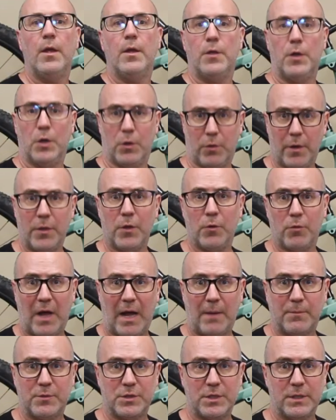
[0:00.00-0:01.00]
Your other
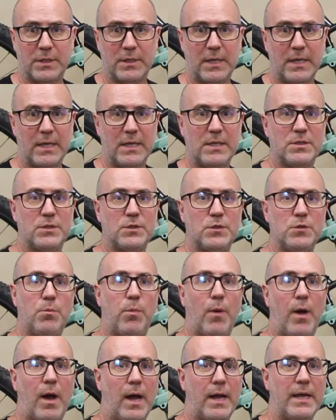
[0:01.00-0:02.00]
option is to
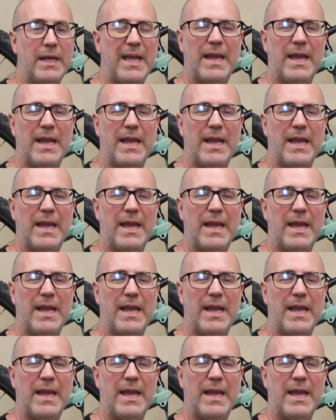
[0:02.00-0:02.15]
buy